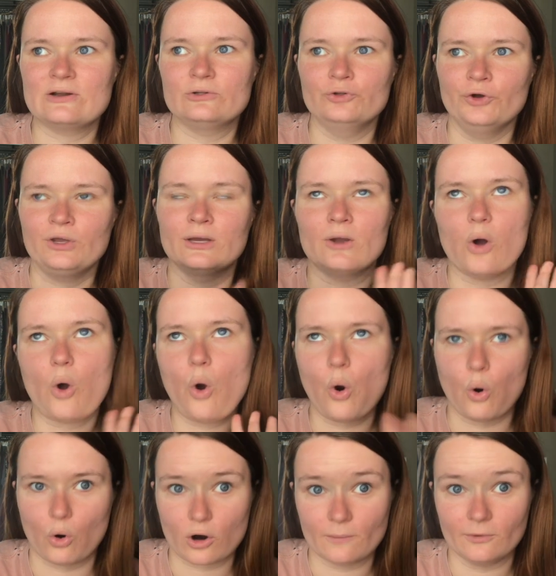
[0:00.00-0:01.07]
it looking
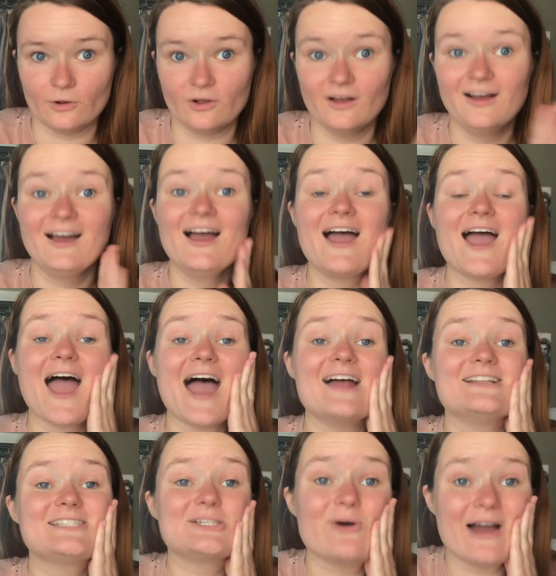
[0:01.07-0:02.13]
horrible.
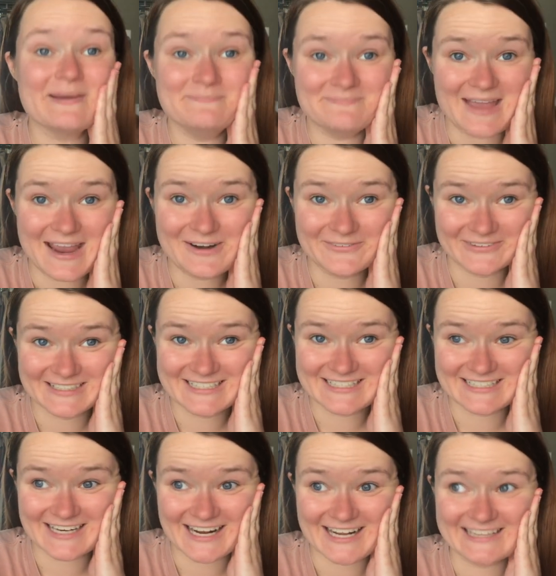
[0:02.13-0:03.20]
And so I made one
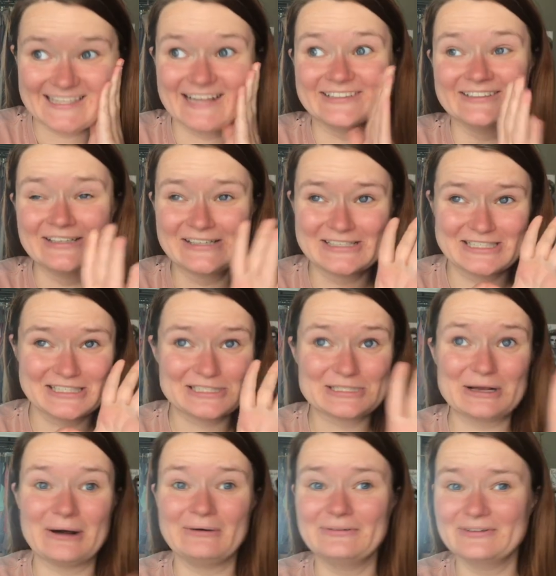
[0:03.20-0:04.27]
today that looks
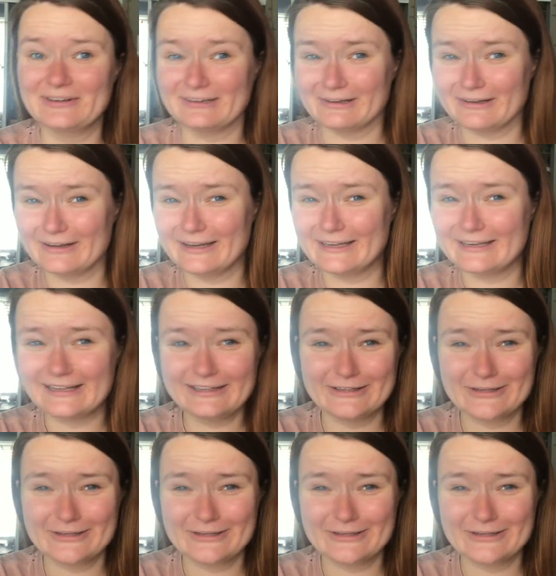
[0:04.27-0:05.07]
so good. It